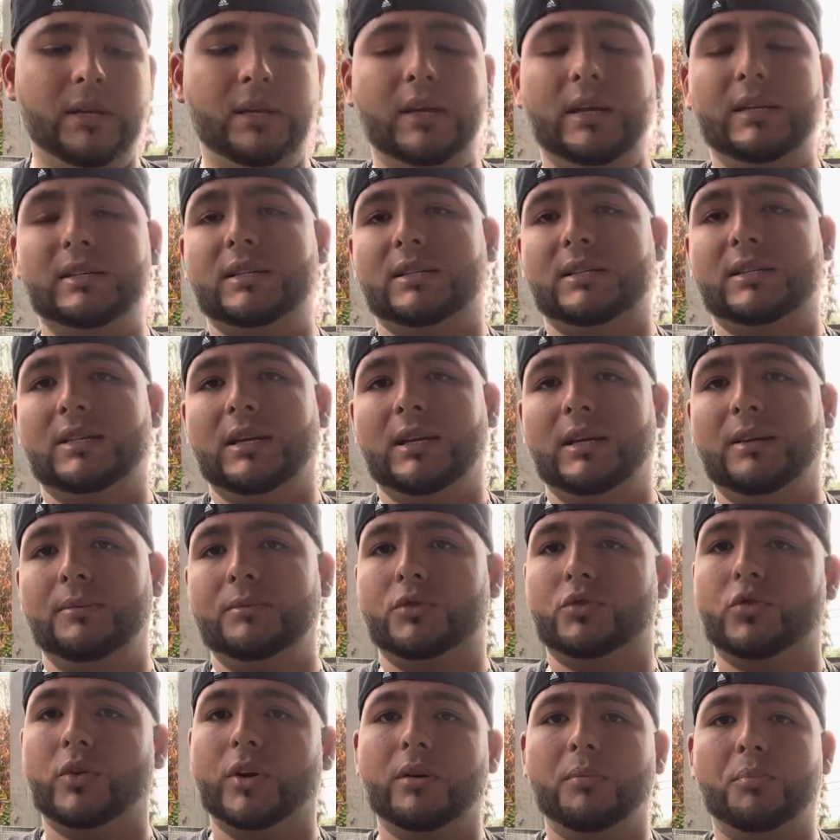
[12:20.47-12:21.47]
it's the same
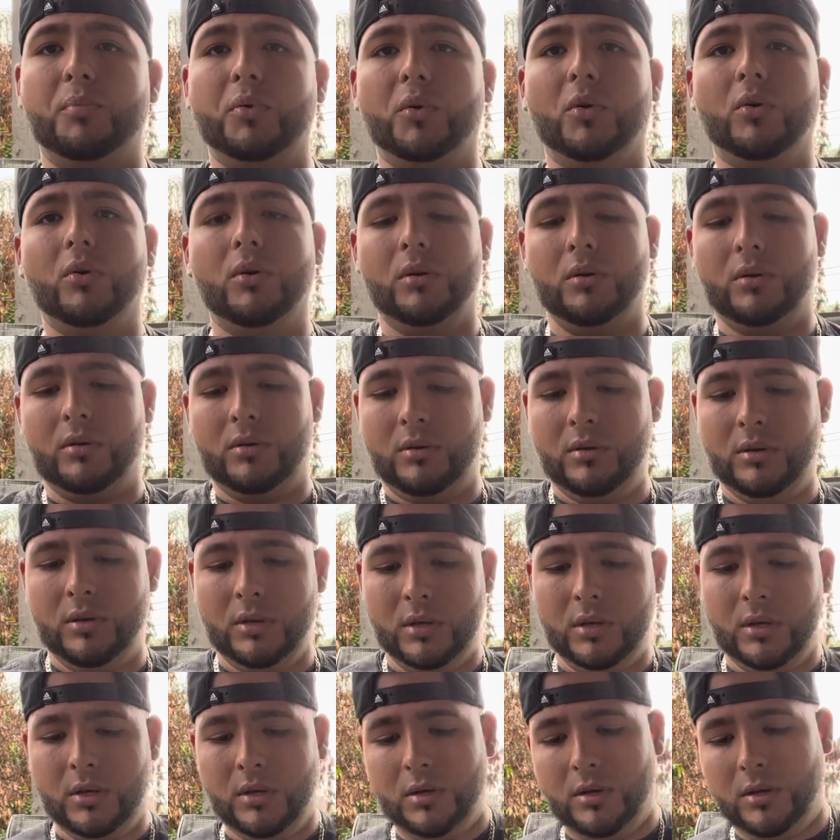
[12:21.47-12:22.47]
trigger pull
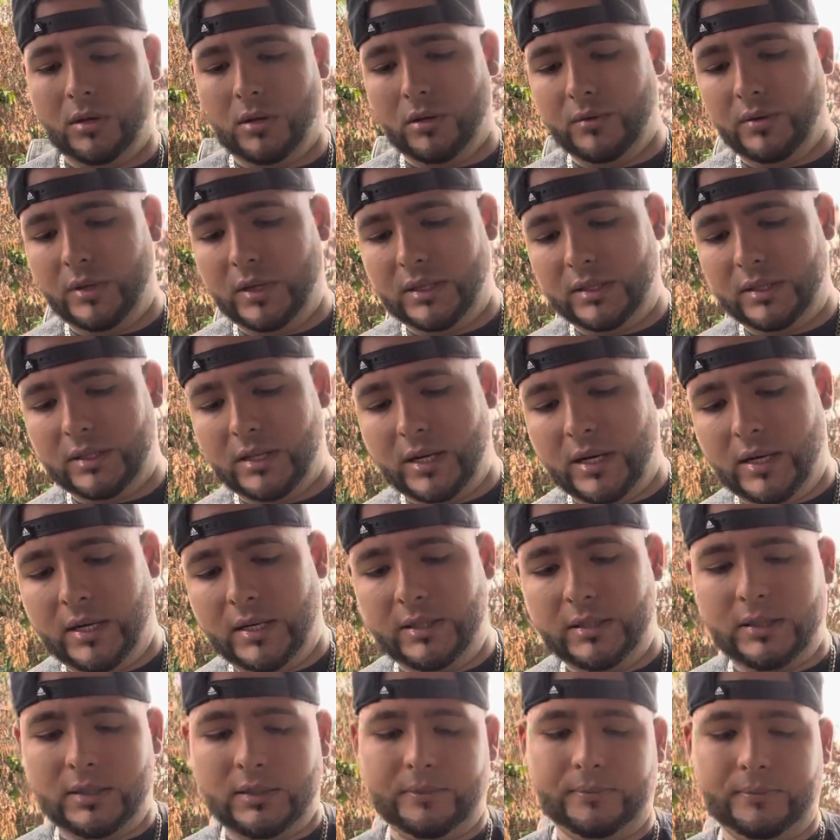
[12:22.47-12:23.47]
on these
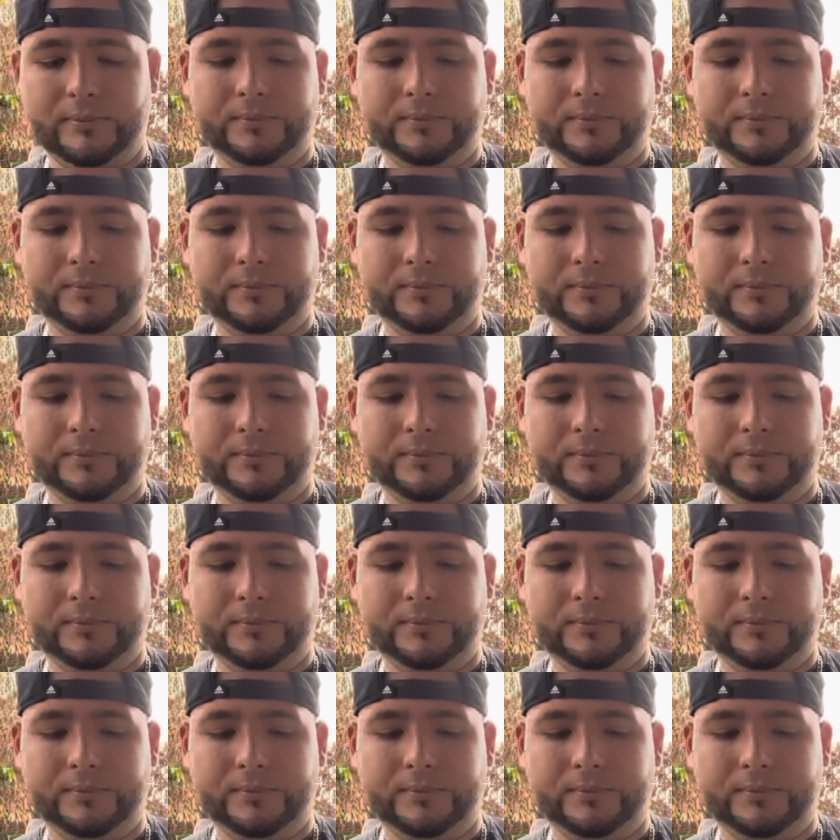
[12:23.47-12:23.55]
guns.